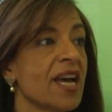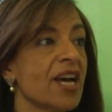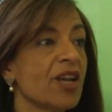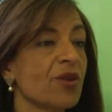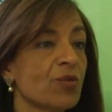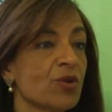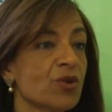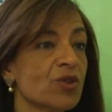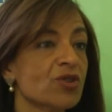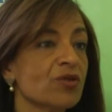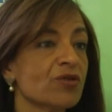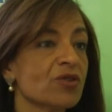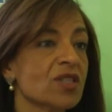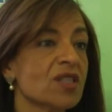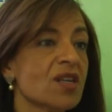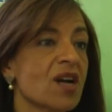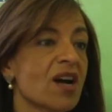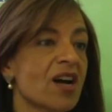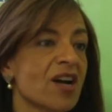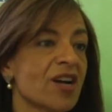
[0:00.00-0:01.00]
And most of the
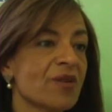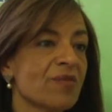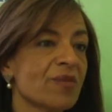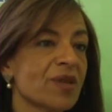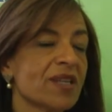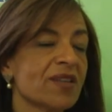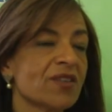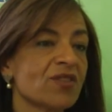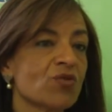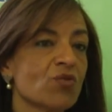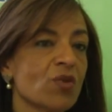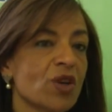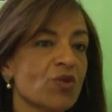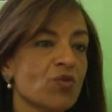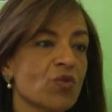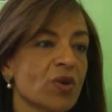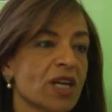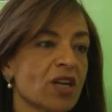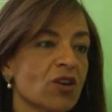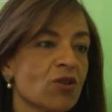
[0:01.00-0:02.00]
time is
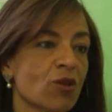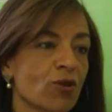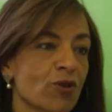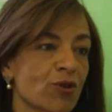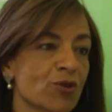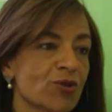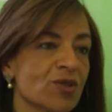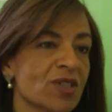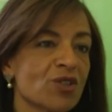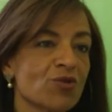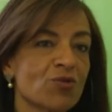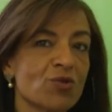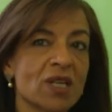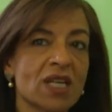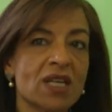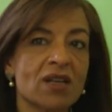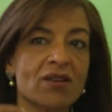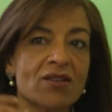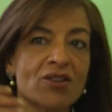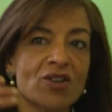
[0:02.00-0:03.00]
when we close and
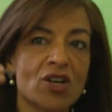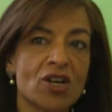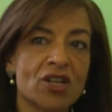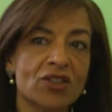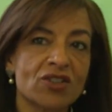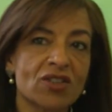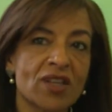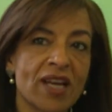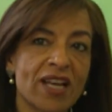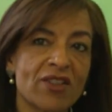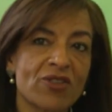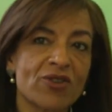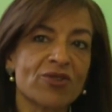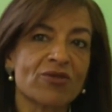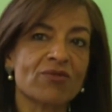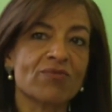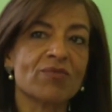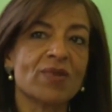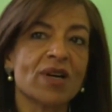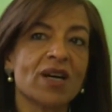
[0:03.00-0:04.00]
we are not either
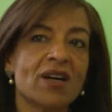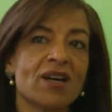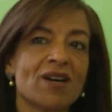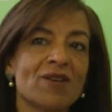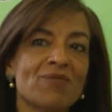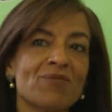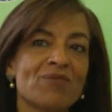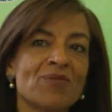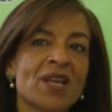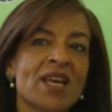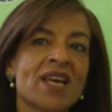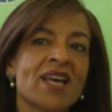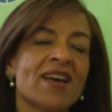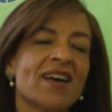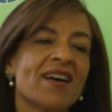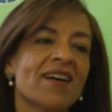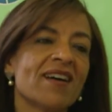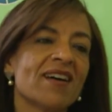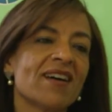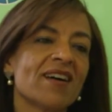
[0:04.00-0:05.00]
um,
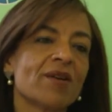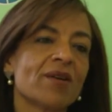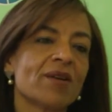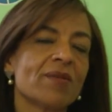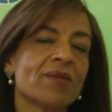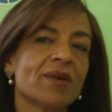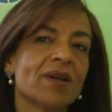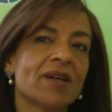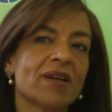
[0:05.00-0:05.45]
uh, uh,